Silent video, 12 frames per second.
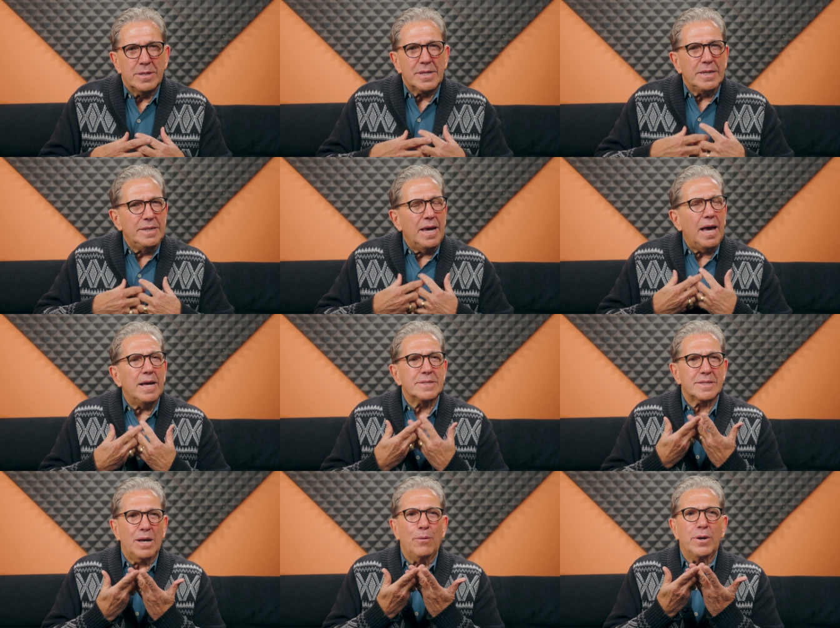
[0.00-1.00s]
said,
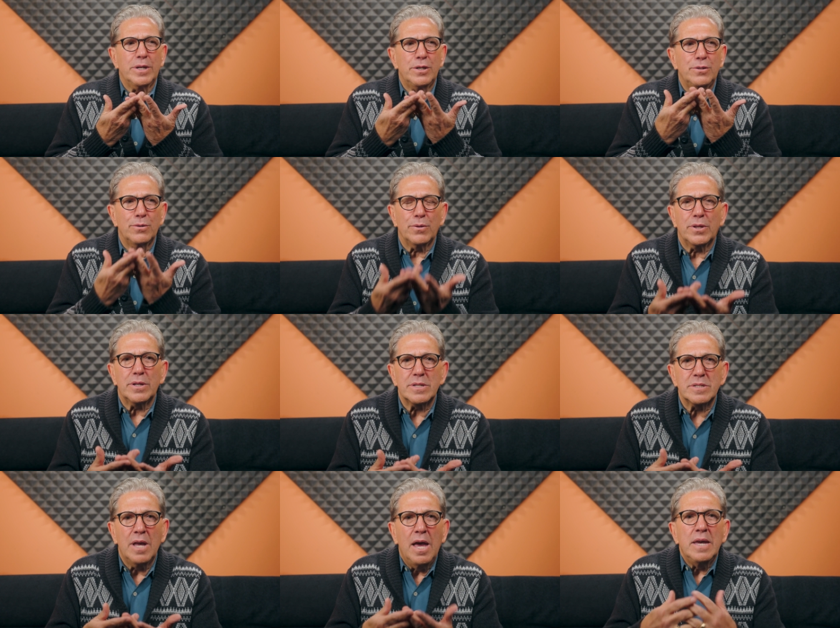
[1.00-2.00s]
Yes, I want to do
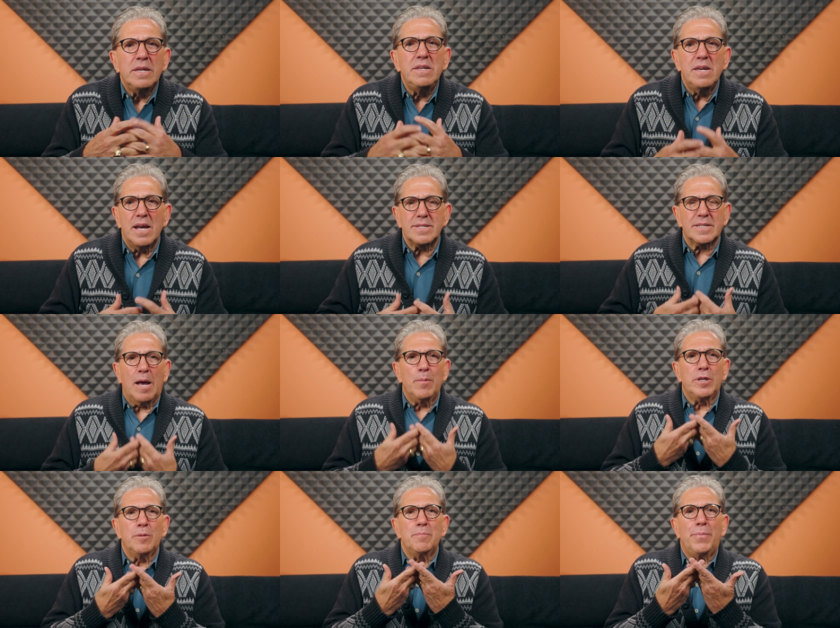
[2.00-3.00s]
this. Yes, I'm
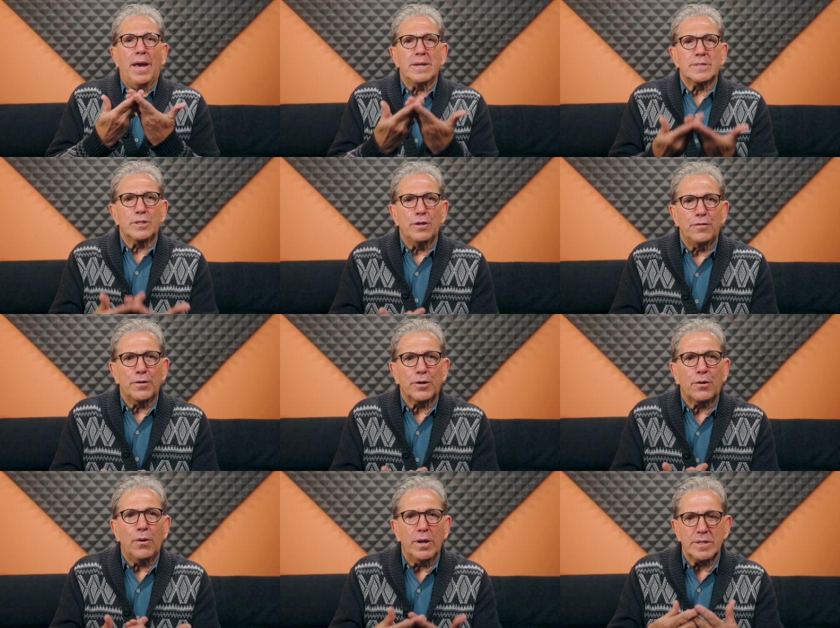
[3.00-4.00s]
an ambassador for
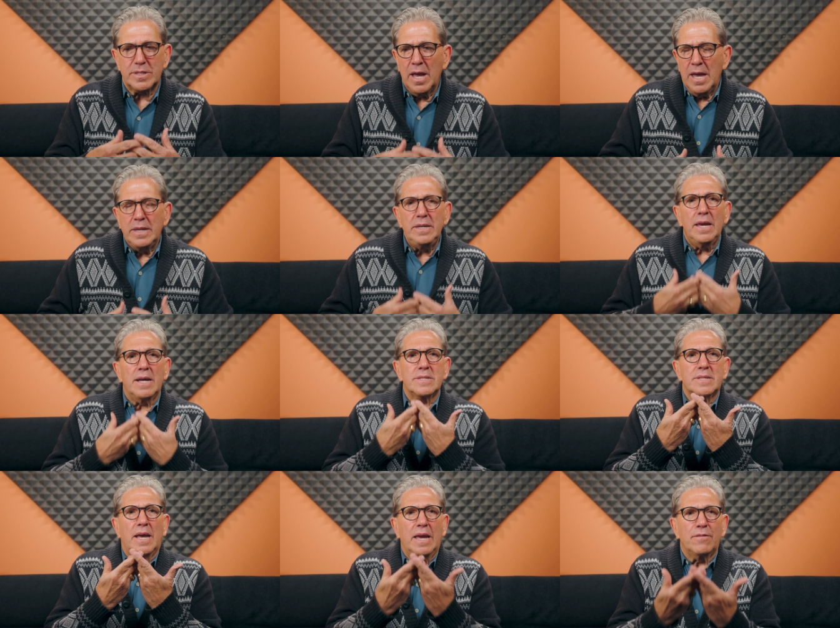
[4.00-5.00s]
Christ.
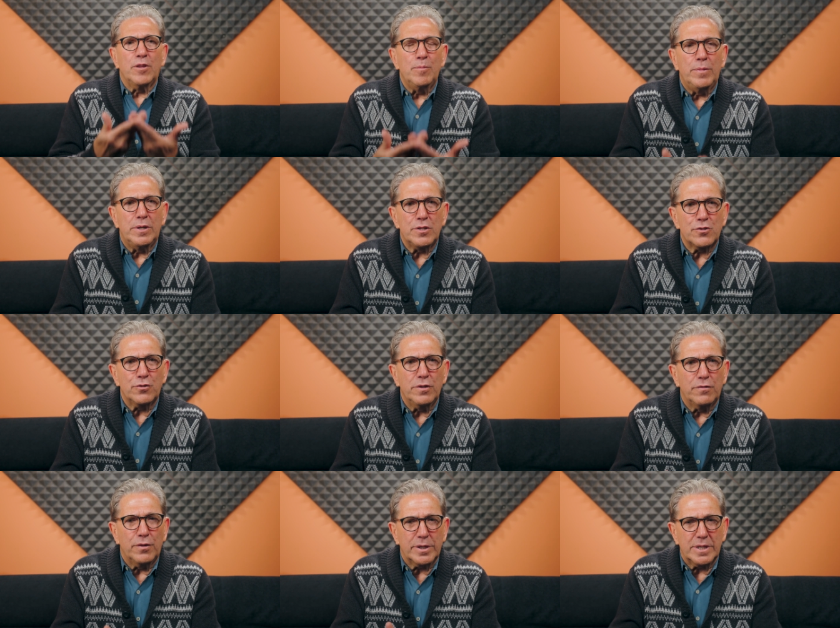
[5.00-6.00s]
Yes, I have the ministry
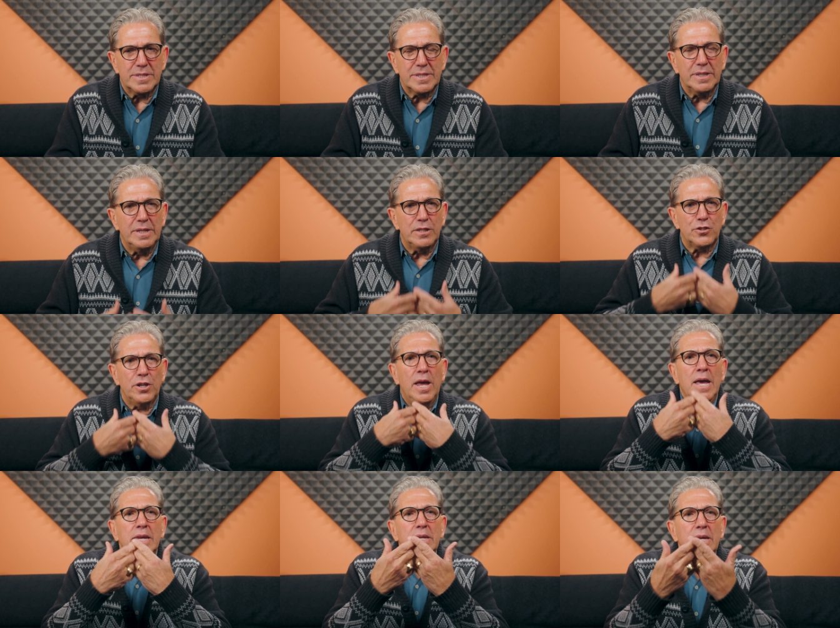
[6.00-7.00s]
of reconciliation.
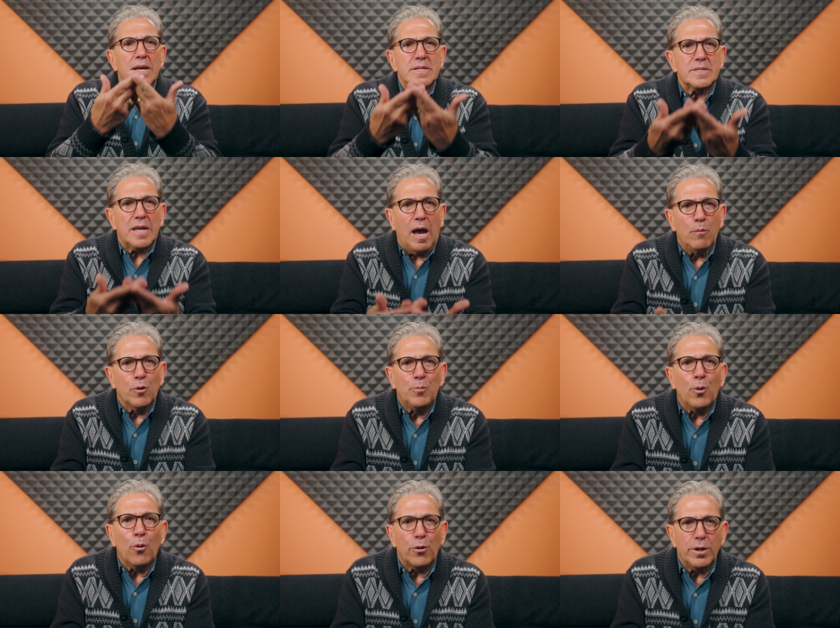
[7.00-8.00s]
Yes, I will
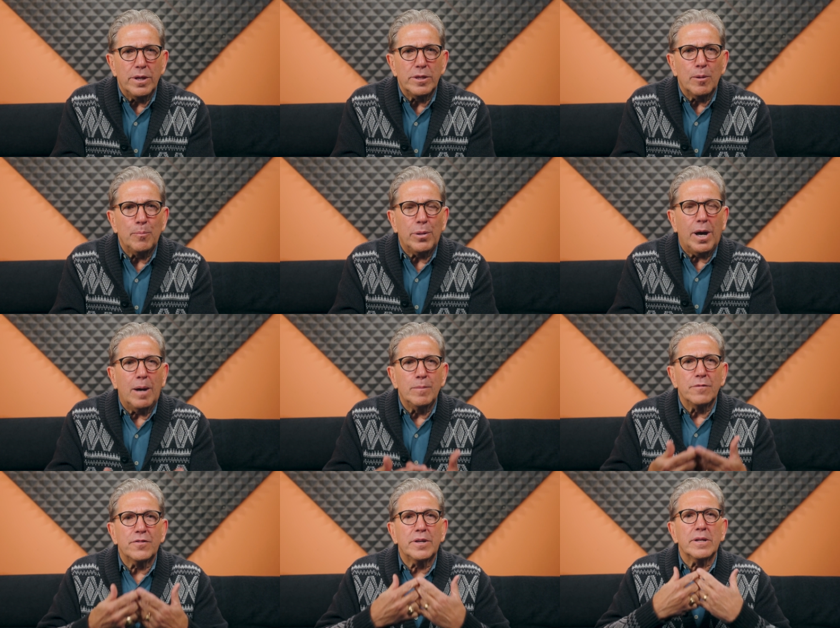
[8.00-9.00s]
pour in the balm
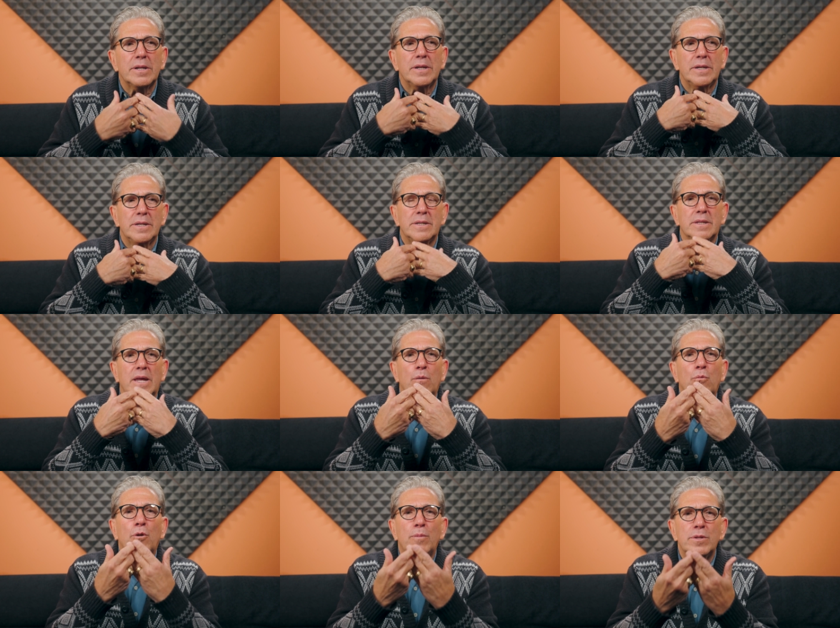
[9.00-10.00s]
of Gilead into
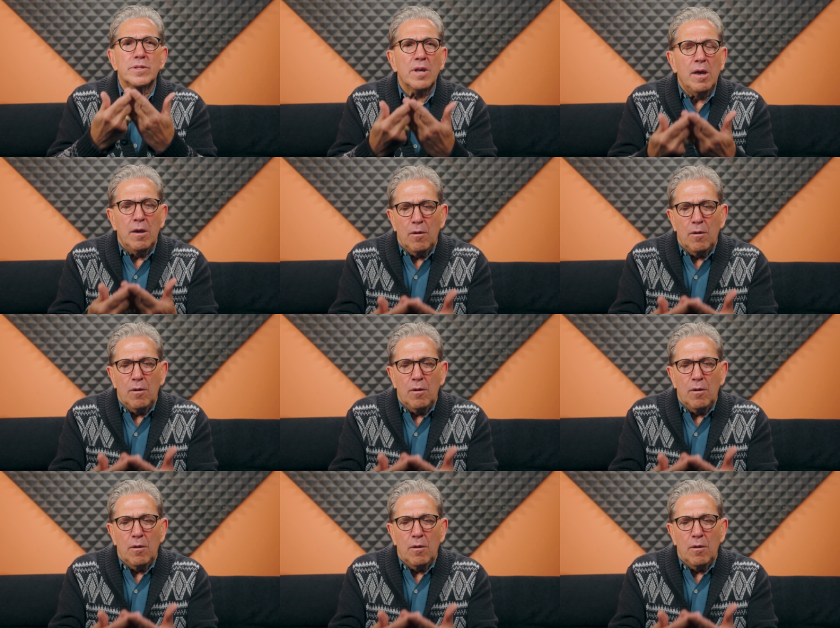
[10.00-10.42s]
that woman's